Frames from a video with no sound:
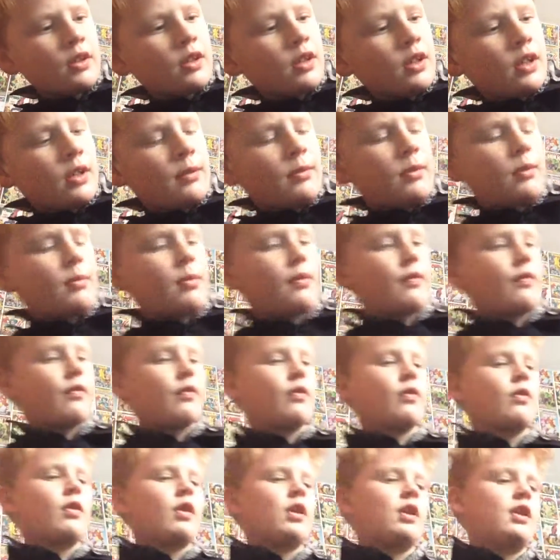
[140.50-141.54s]
Number
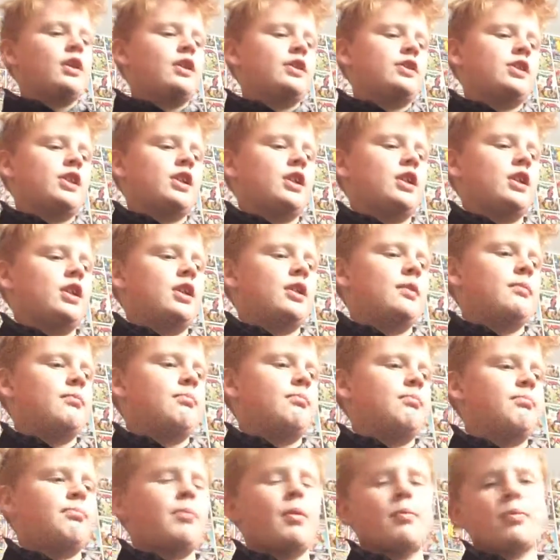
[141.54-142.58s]
4 is
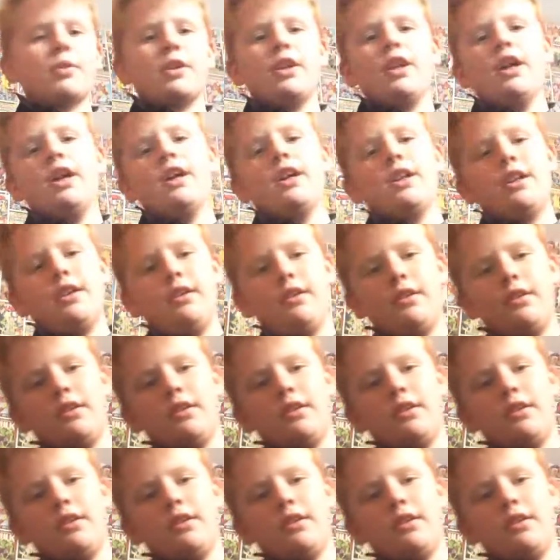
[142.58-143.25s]
Pumpkinhead.